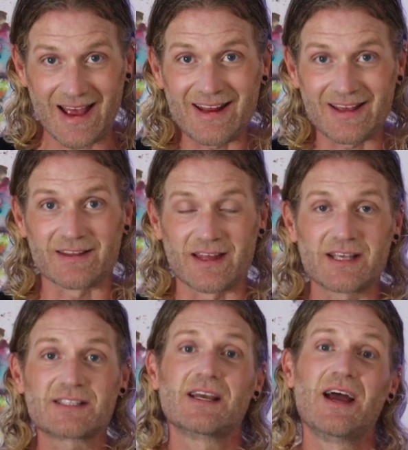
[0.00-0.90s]
any of
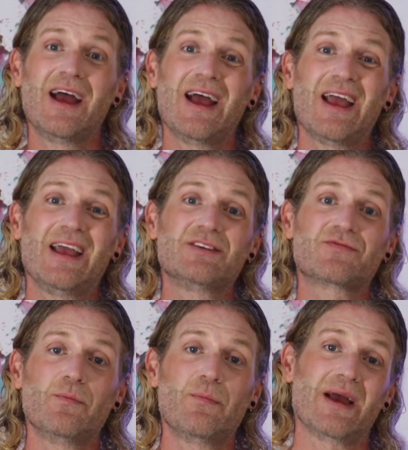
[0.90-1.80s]
this, is
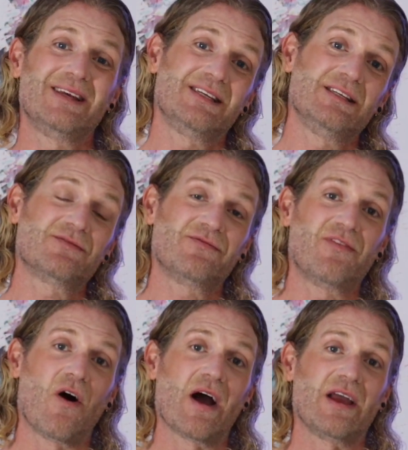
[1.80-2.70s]
from bases
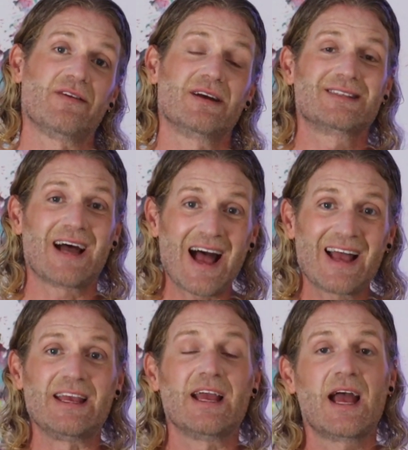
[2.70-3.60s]
5 to
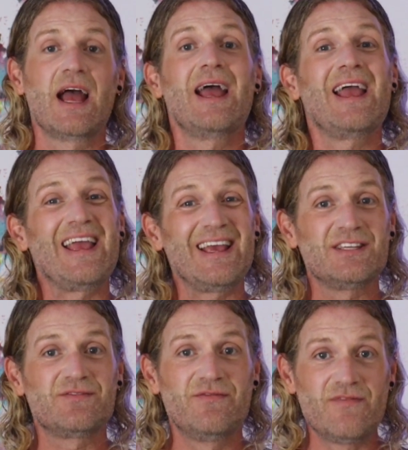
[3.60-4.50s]
8. It
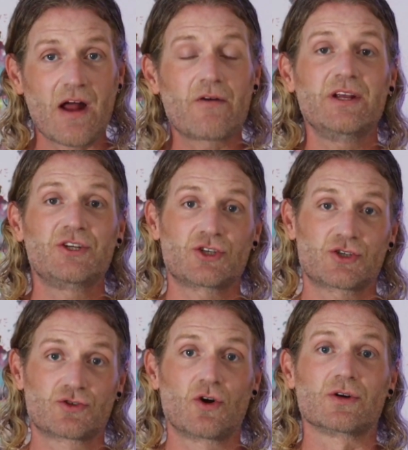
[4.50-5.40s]
is very
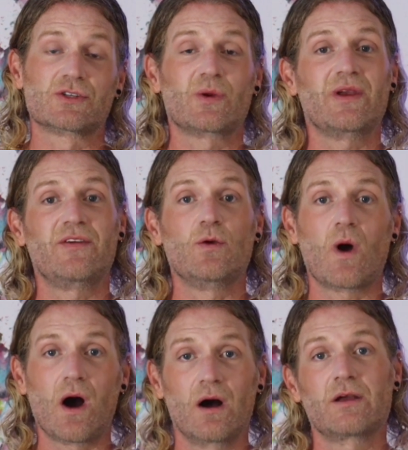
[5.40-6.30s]
strong, so if
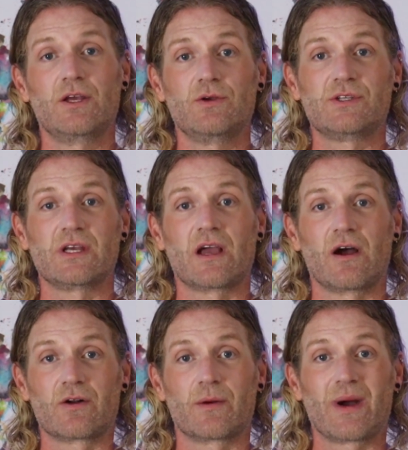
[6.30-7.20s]
you are using
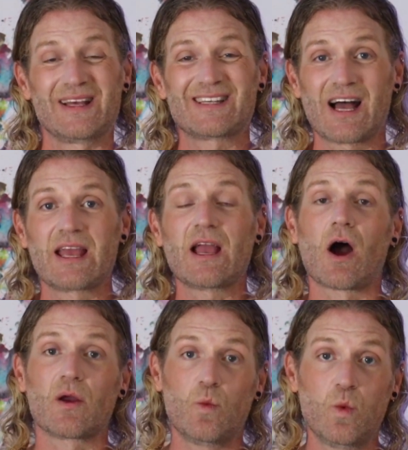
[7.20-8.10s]
it on a base 8,
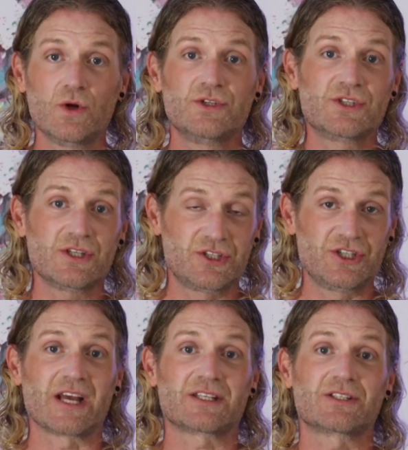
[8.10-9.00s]
I would
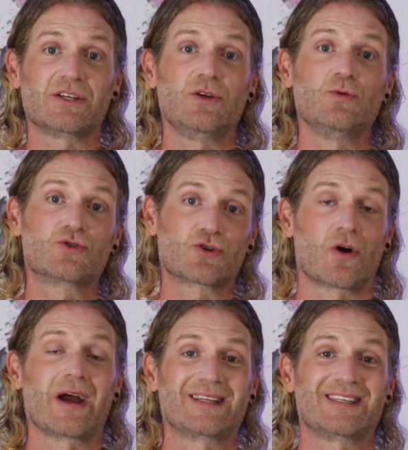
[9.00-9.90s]
suggest that you
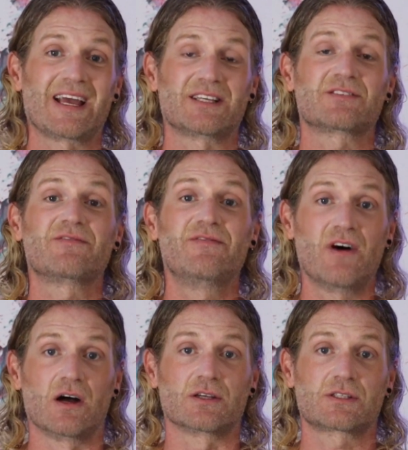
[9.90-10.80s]
try a test
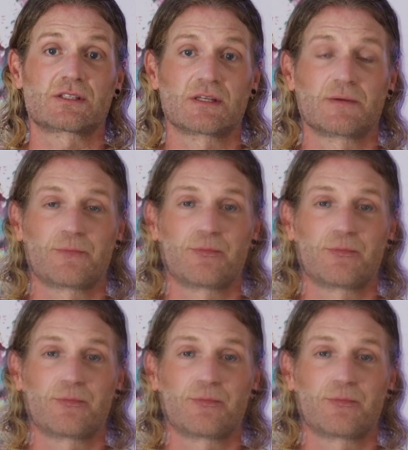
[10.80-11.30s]
first.